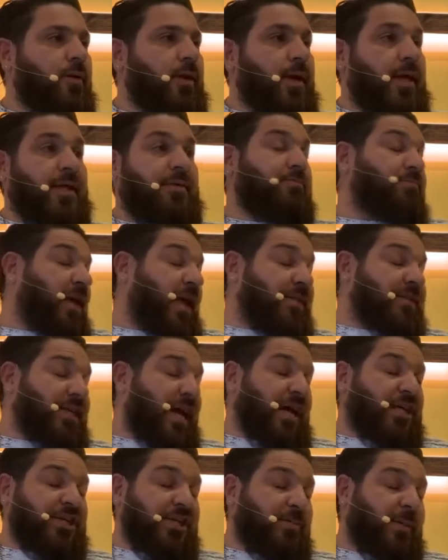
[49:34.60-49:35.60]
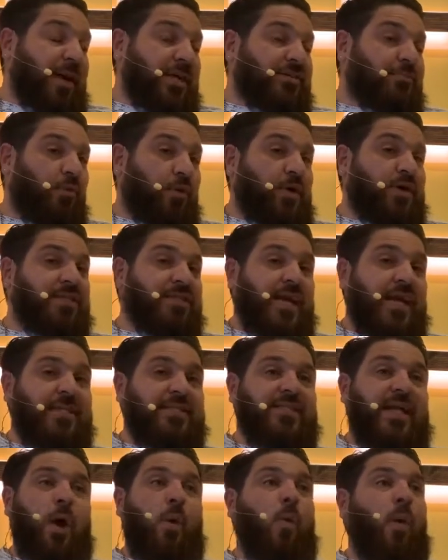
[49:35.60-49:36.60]
That actually makes more sense
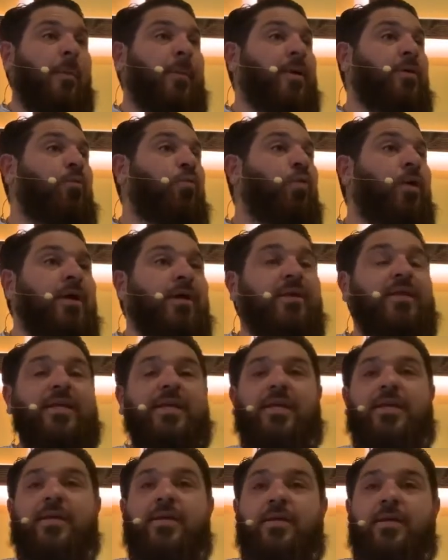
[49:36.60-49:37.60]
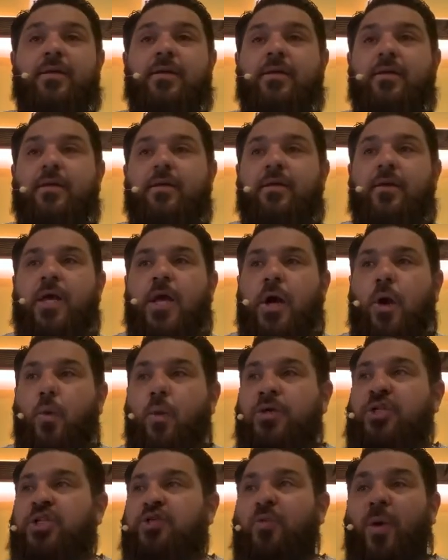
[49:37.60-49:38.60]
that women would lead,
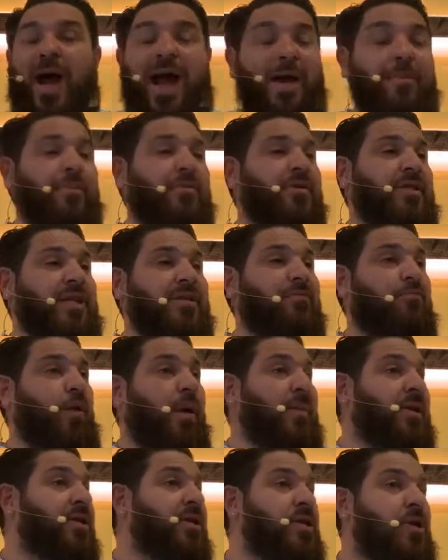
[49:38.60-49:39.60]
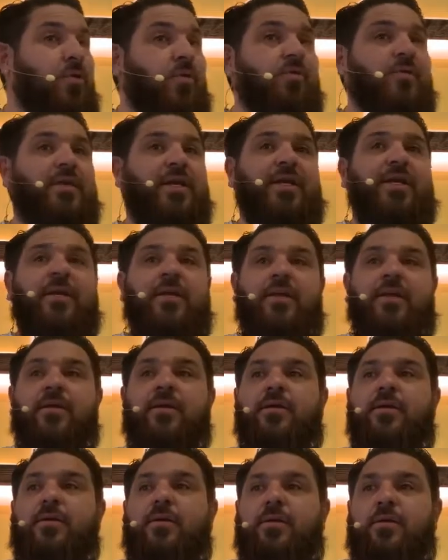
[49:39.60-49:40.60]
which is why I believe women don't lead.
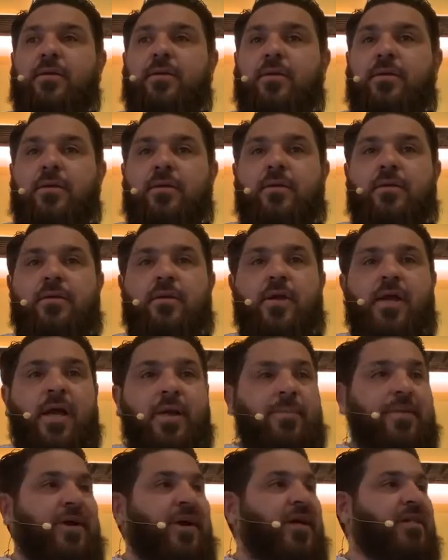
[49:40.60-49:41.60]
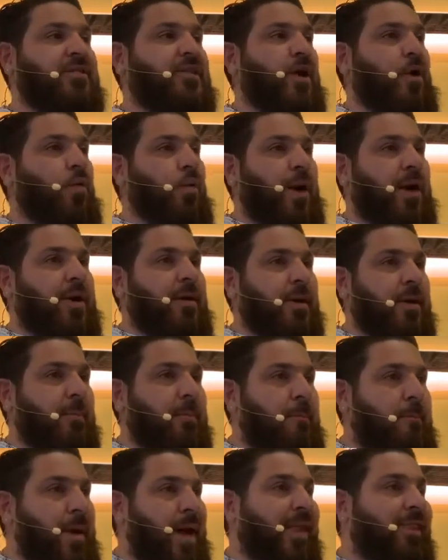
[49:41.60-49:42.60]
Because when
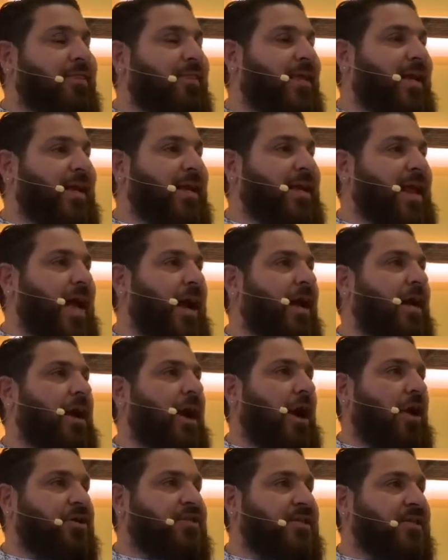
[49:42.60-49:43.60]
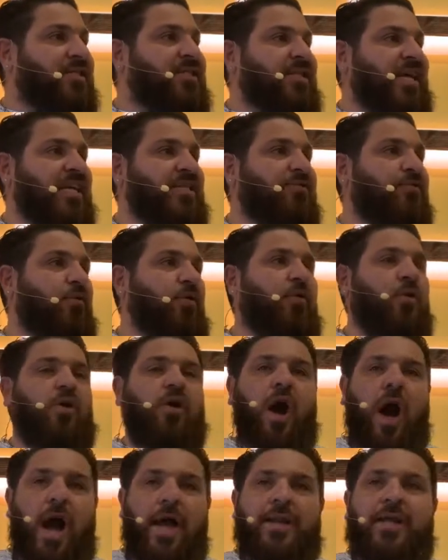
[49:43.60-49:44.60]
men lead and are successful,
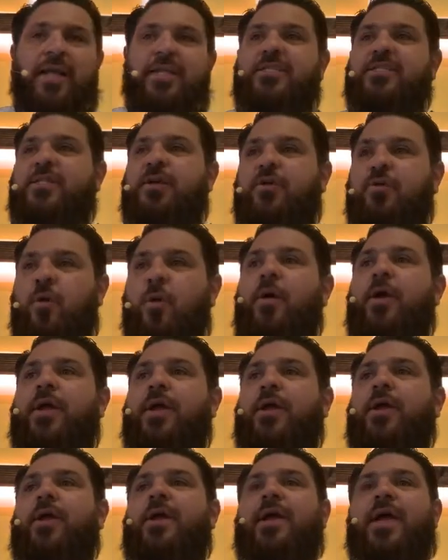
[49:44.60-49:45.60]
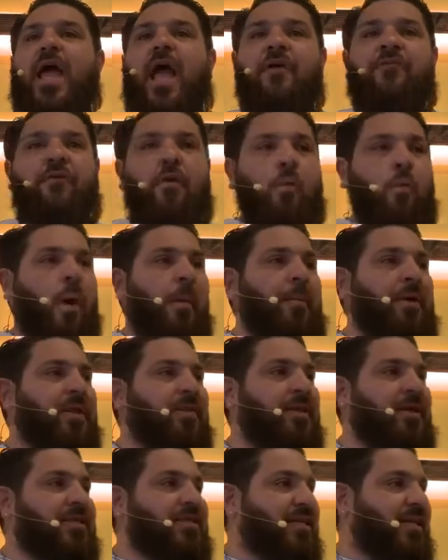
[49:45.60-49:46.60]
God gets the glory. if a woman
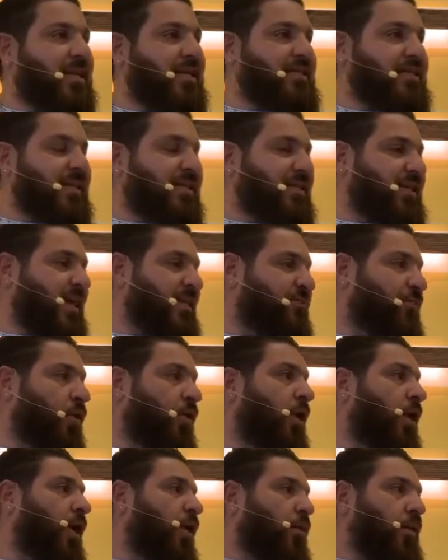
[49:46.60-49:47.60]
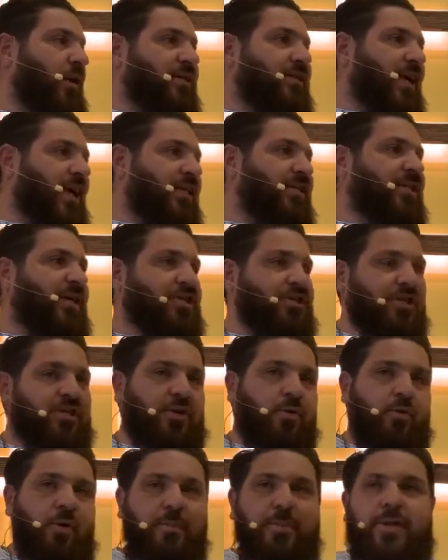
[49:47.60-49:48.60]
leads and is successful, we say it's because she's a
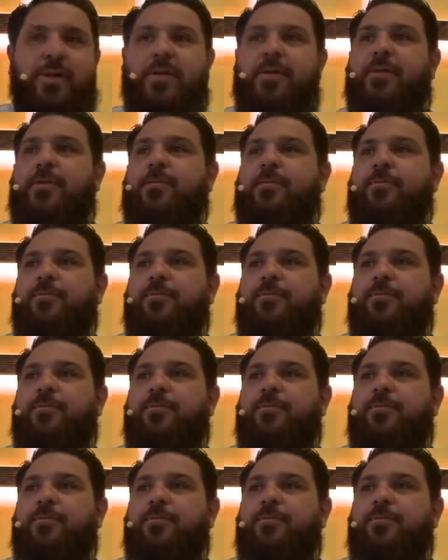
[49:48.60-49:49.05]
woman.